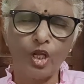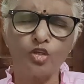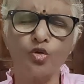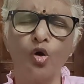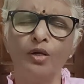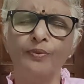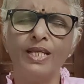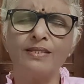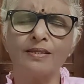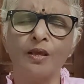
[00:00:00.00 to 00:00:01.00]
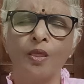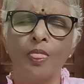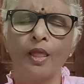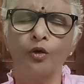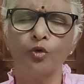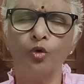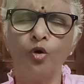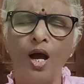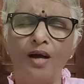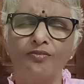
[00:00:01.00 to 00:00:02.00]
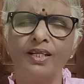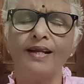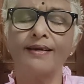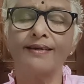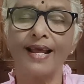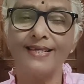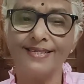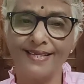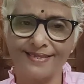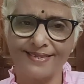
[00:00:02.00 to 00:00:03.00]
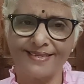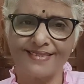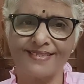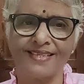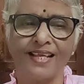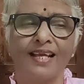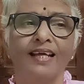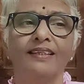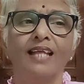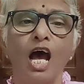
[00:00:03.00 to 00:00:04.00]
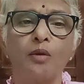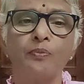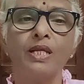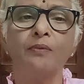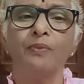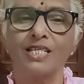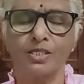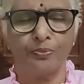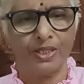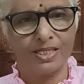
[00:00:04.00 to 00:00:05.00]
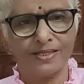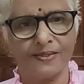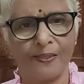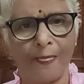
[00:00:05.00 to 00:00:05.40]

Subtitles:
So always go after righteousness, dharmic principles.